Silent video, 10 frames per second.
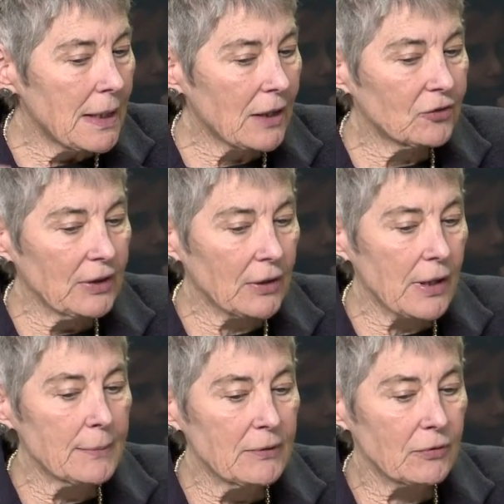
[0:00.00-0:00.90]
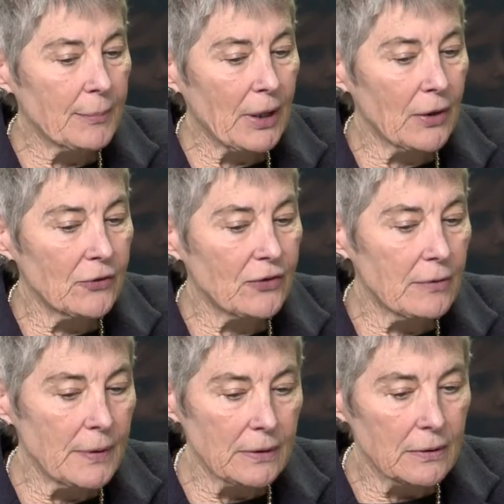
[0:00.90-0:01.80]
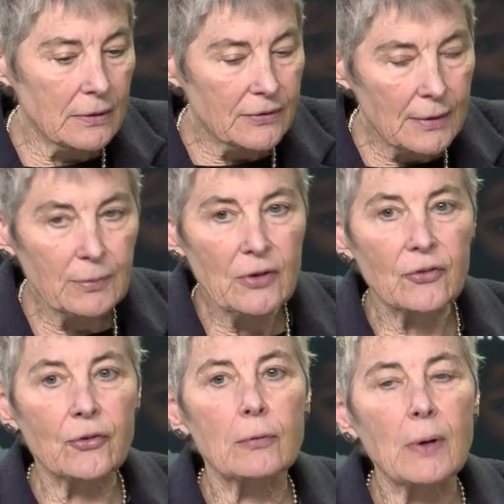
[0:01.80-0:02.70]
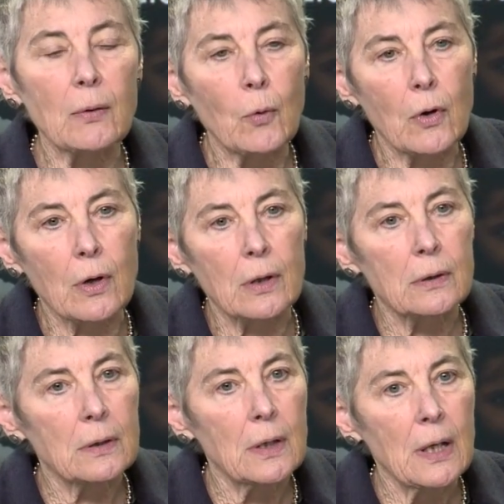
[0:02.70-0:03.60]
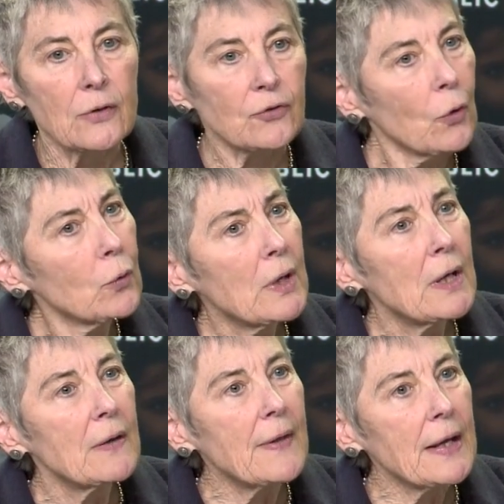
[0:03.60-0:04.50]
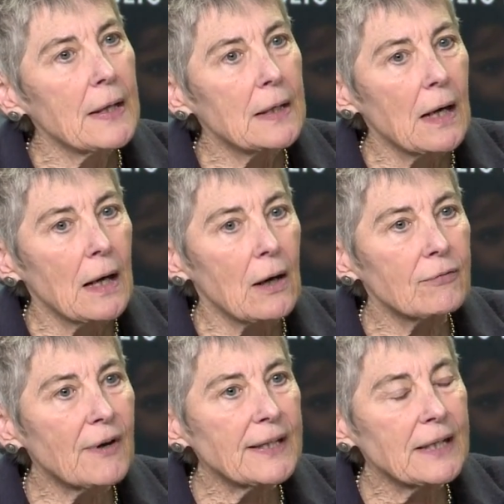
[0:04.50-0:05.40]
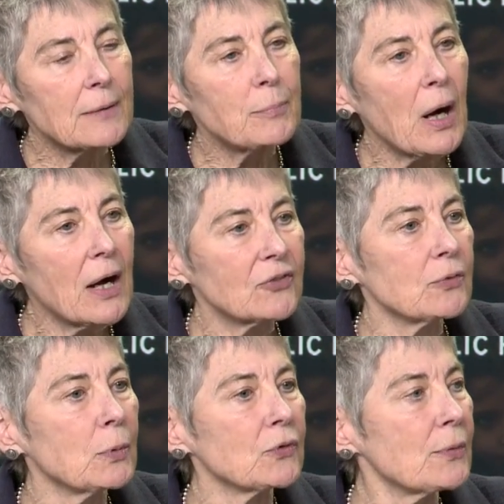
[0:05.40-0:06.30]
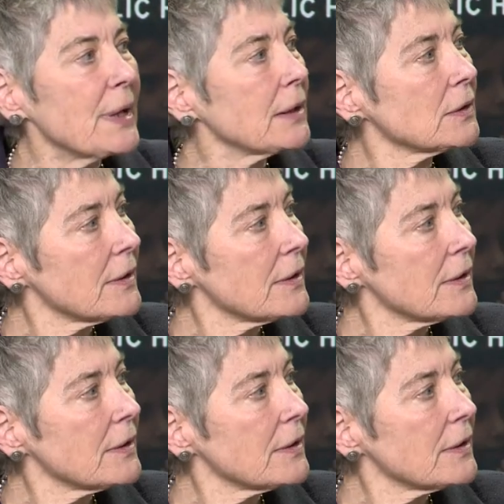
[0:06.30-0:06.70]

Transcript: actually are coming from areas that have been deeply disturbed by war. So they are finding it impossible to make a